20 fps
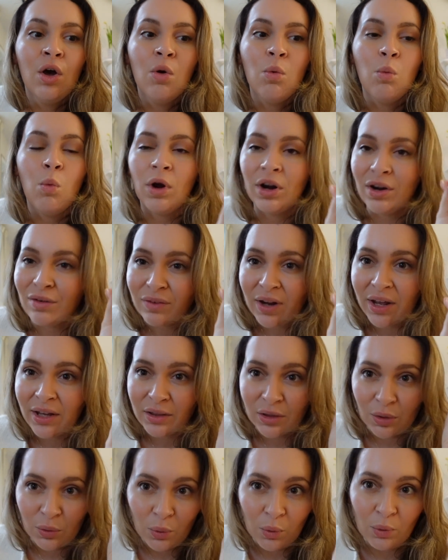one of
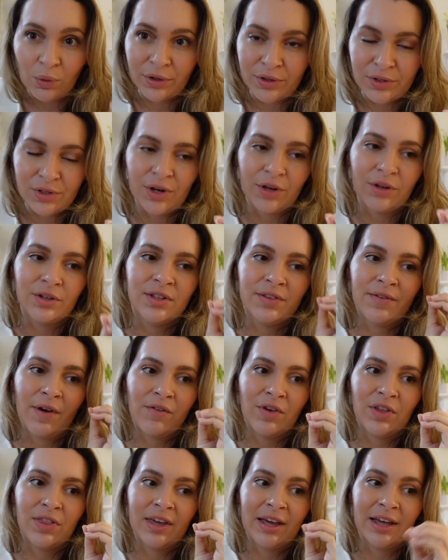like the cornerstones of
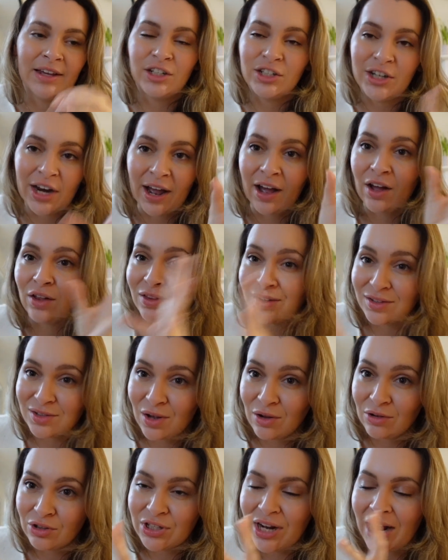everything I share out on the
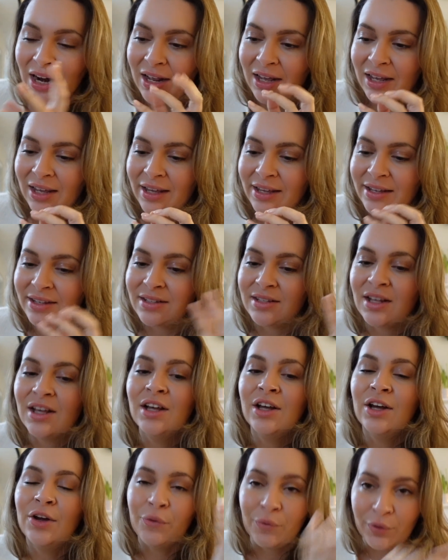Soul Shallot is
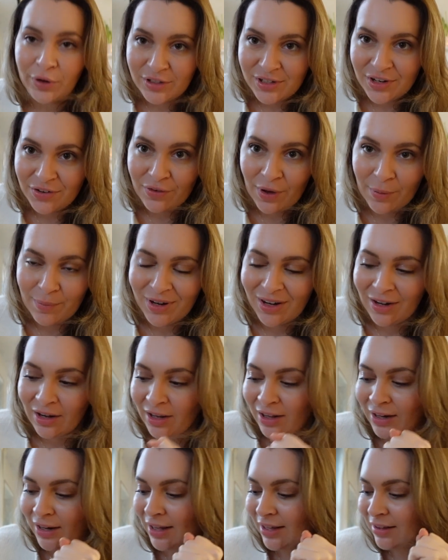rooted feminine
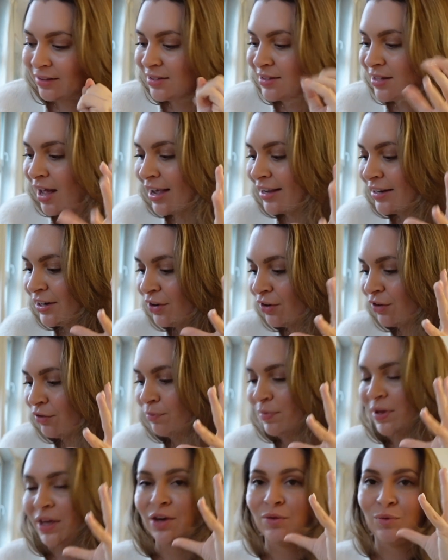healing. This idea
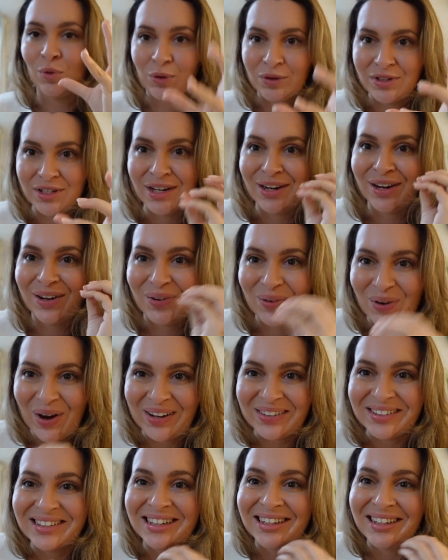of being rooted and
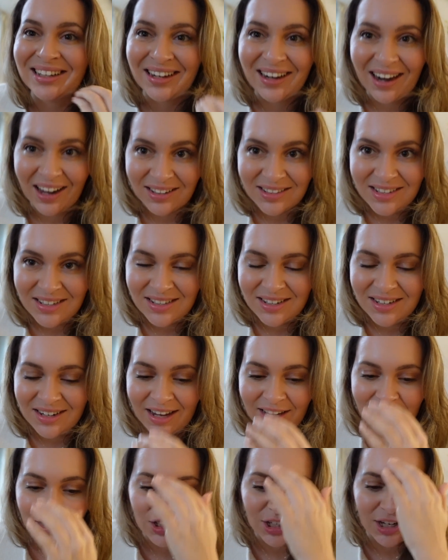grounded and connected to
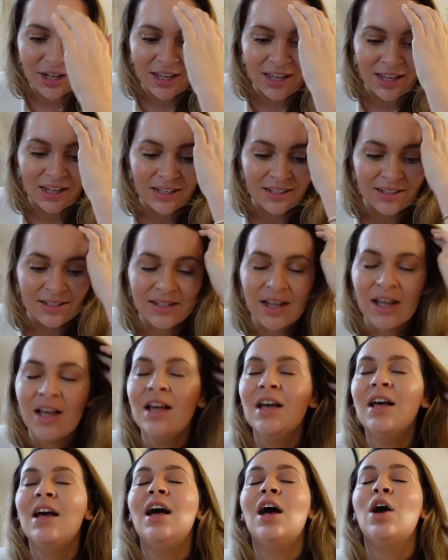nature is
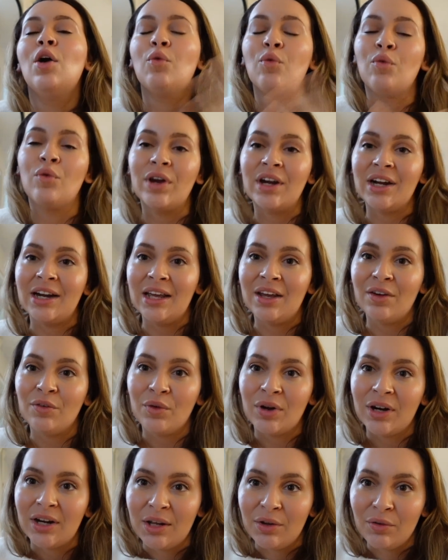a
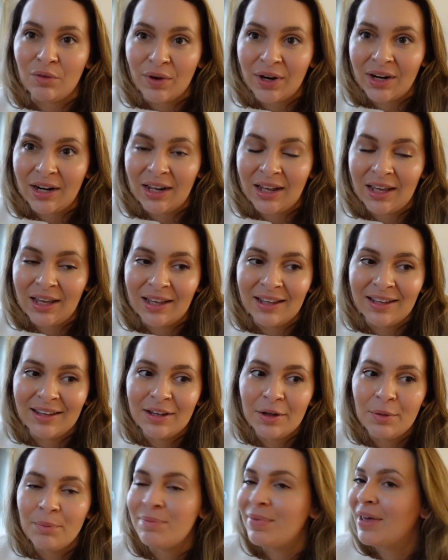really
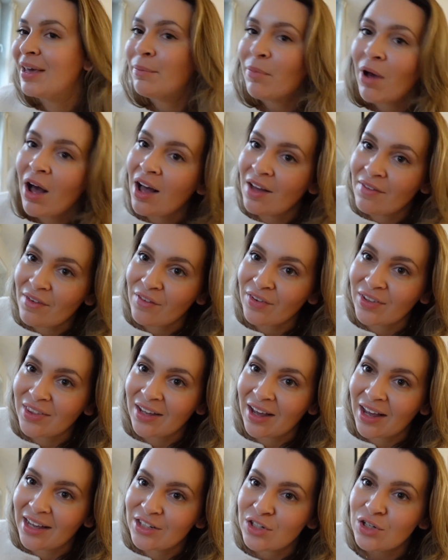big part of
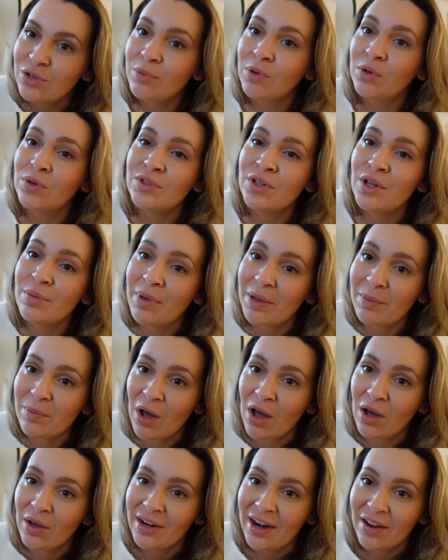everything I do, but also a big
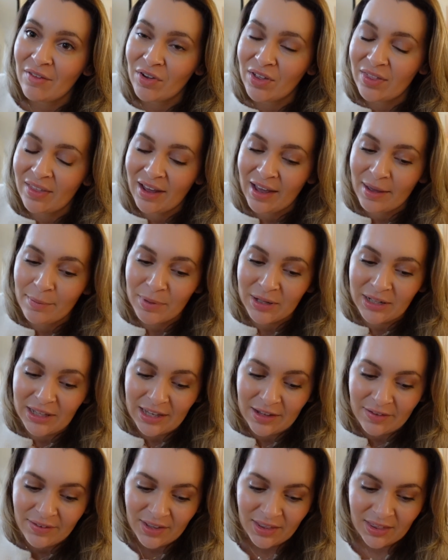part in everything I
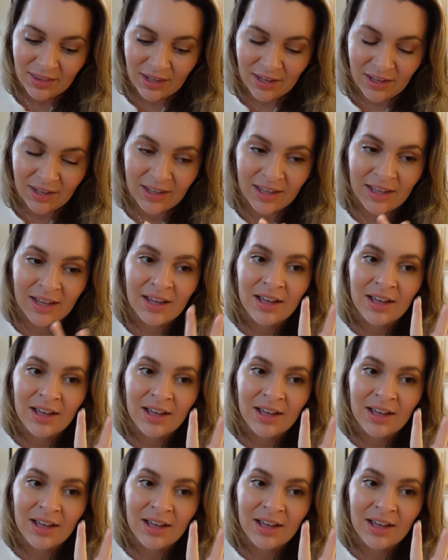believe. I think